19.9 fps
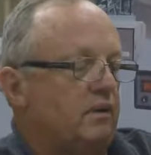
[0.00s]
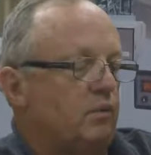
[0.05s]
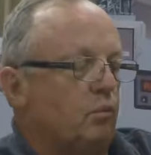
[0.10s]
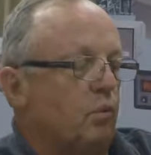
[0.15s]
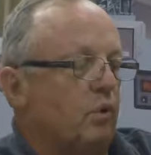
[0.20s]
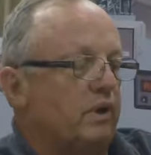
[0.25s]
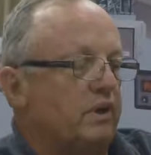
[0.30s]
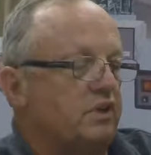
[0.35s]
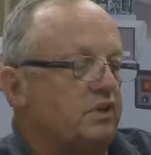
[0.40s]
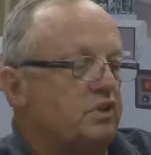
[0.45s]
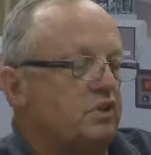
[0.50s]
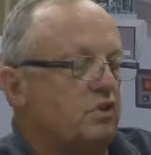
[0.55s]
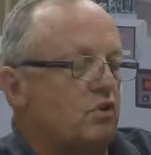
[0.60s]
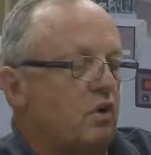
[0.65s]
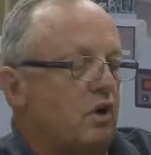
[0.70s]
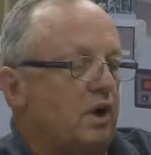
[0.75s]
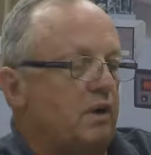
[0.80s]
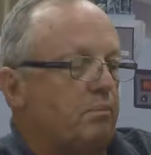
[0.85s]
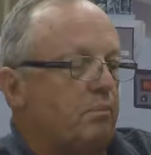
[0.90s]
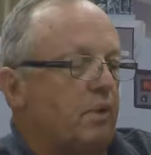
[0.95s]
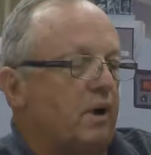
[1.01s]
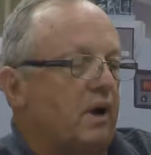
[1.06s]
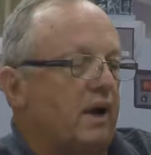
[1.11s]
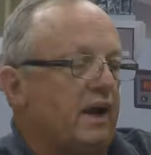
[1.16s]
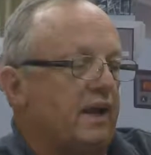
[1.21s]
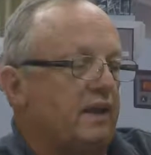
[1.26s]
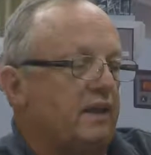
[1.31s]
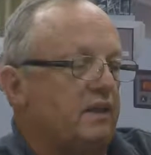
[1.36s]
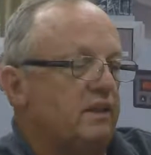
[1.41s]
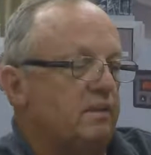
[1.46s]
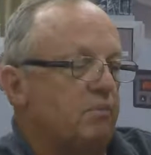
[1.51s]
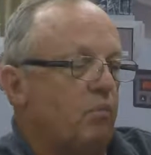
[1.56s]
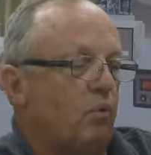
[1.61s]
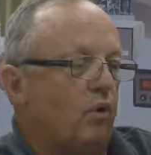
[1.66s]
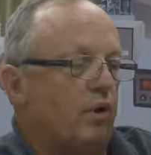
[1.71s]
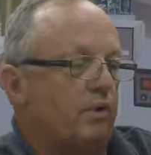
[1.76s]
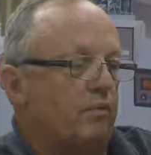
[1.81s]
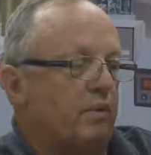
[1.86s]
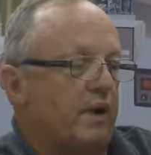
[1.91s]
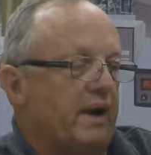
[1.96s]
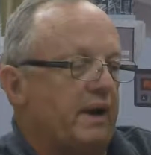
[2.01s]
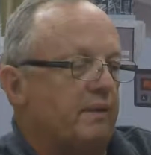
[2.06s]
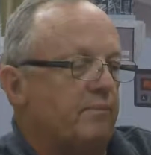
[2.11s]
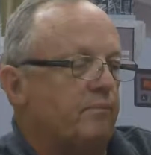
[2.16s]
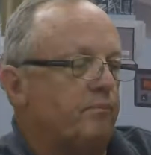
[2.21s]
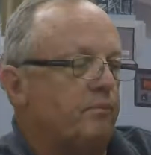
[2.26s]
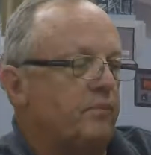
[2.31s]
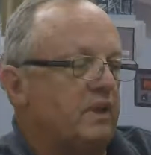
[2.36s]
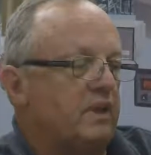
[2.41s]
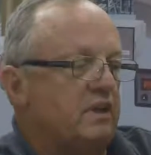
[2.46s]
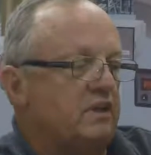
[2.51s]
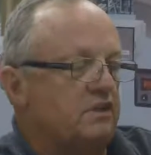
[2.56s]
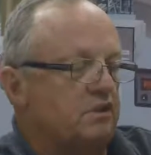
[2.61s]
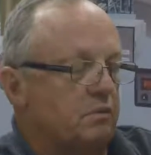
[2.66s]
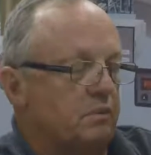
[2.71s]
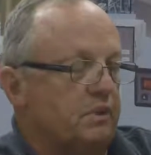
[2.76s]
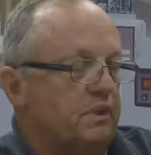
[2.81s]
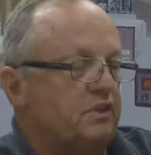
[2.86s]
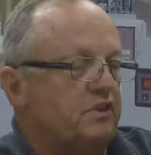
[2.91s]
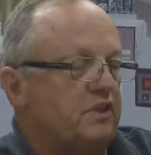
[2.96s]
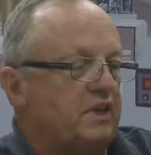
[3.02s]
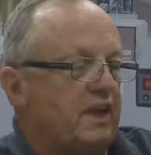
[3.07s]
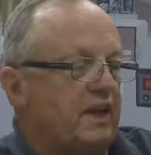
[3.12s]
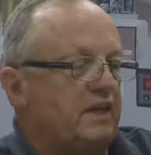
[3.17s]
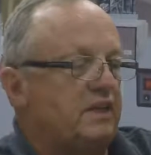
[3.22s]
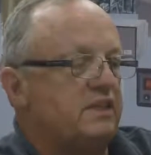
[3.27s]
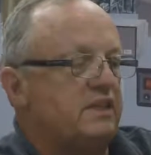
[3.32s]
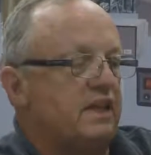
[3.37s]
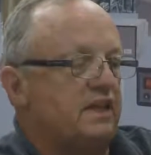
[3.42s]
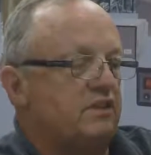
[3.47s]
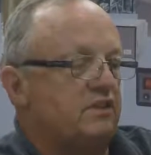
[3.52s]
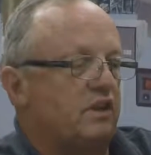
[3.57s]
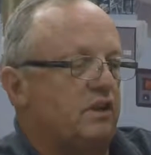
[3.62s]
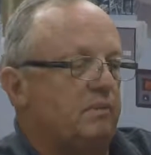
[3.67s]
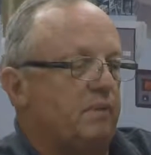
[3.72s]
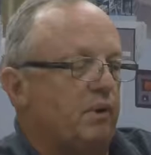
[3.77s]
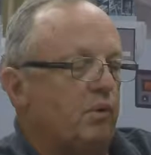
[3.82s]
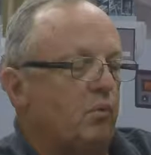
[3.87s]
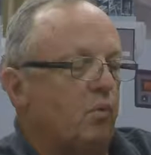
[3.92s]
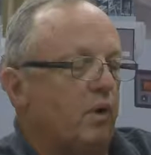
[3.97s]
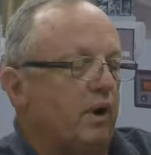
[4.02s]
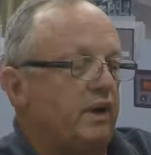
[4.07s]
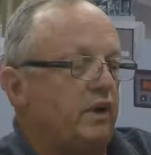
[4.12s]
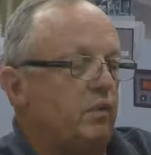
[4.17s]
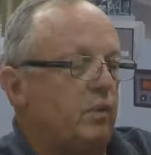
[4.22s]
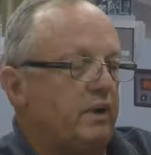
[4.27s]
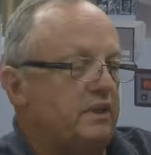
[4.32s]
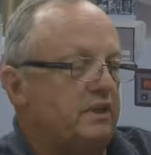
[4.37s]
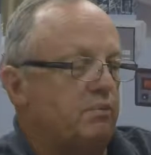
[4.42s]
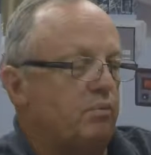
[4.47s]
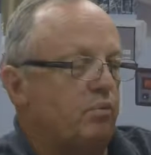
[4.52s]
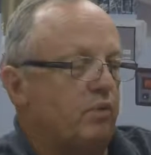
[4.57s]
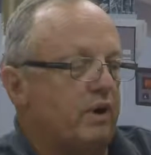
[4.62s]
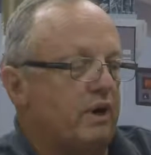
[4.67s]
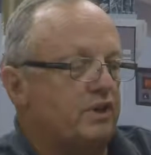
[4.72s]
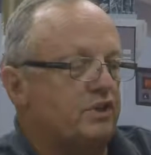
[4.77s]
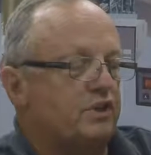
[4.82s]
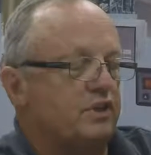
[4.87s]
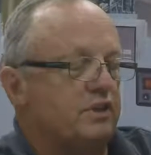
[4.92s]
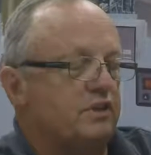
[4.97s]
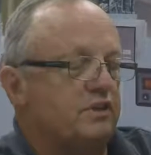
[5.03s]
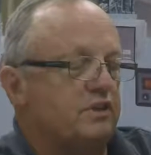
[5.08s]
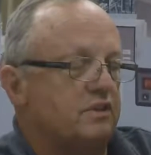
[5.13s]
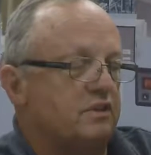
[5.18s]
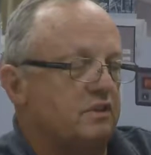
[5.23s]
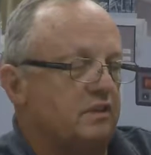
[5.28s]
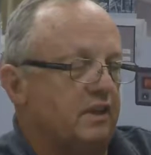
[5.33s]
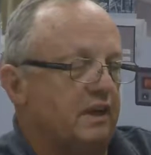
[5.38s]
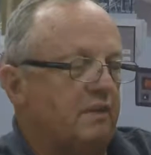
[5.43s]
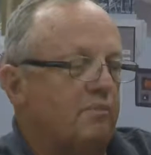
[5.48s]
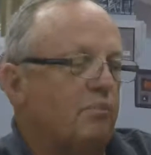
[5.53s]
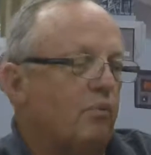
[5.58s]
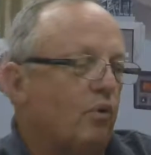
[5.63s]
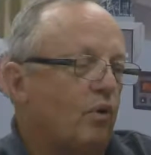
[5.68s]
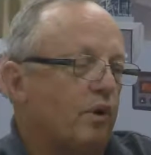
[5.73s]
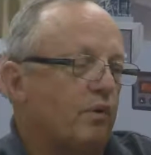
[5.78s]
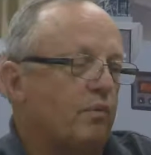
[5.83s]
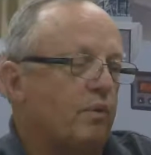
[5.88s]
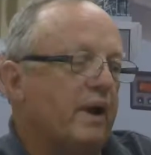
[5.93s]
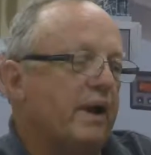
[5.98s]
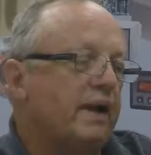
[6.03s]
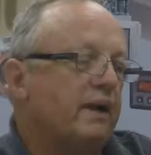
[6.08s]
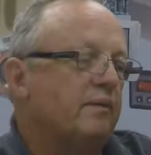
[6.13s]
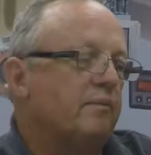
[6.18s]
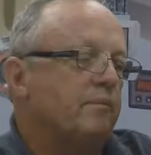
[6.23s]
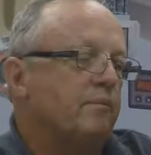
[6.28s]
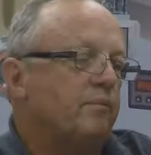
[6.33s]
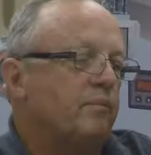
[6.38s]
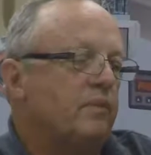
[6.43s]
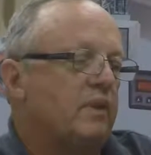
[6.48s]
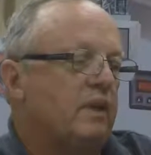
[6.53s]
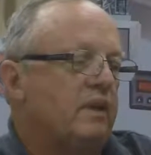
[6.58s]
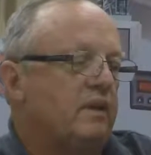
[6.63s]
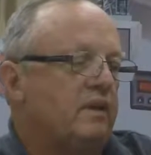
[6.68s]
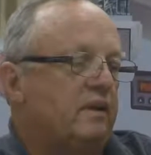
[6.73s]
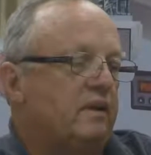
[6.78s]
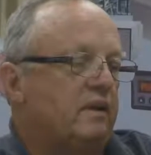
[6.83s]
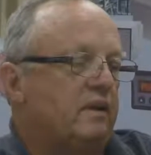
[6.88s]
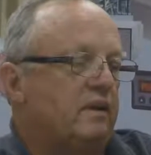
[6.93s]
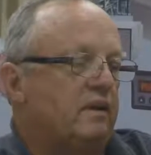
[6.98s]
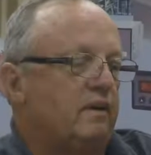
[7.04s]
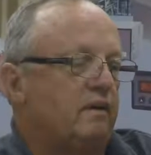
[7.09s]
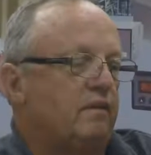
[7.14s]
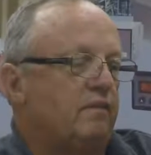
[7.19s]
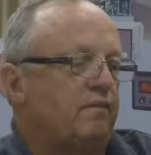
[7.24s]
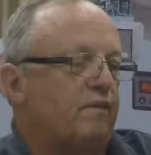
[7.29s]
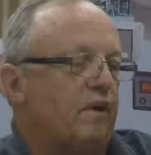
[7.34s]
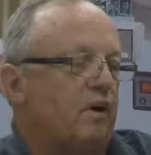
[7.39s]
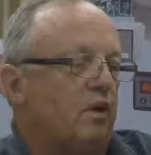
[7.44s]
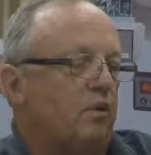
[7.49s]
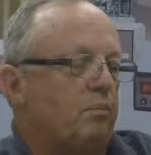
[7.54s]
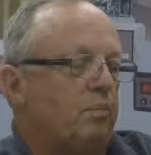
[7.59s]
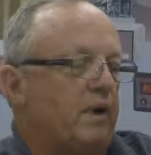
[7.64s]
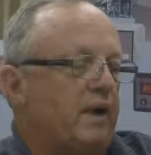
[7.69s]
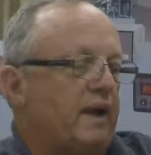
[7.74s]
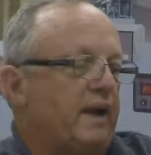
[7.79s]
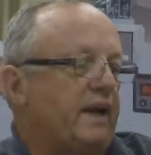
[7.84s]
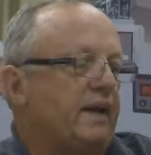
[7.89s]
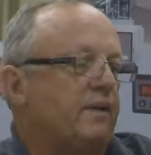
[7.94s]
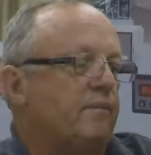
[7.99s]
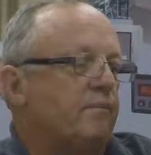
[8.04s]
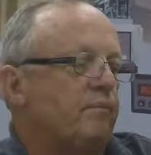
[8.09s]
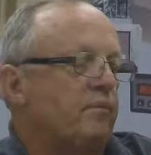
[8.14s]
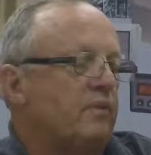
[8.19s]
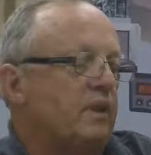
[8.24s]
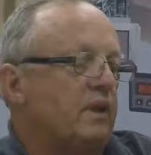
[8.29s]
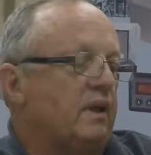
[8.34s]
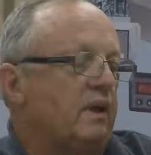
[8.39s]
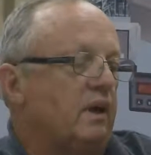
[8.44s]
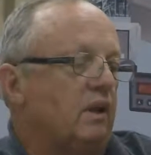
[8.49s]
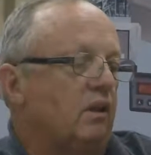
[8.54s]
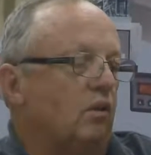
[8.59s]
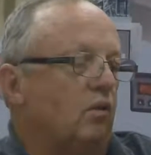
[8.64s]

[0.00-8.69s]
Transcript: We're going to start by the baud rate. So in this case, that's going to be 1 quick depression to select baud rate, followed by a